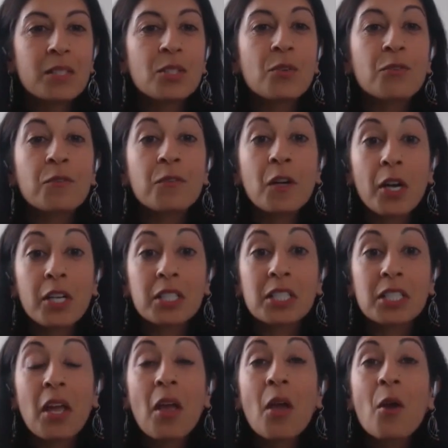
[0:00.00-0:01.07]
So
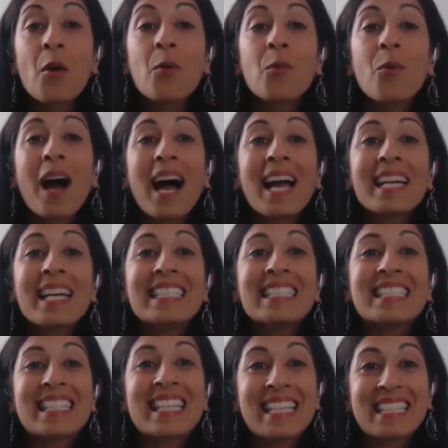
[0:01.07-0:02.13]
first, why
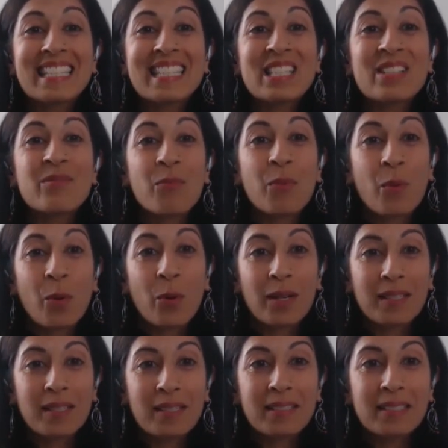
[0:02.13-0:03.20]
is this
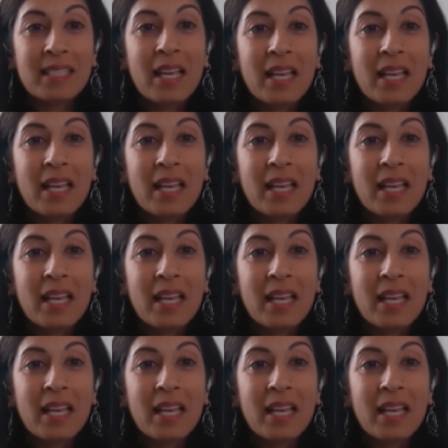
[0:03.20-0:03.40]
important?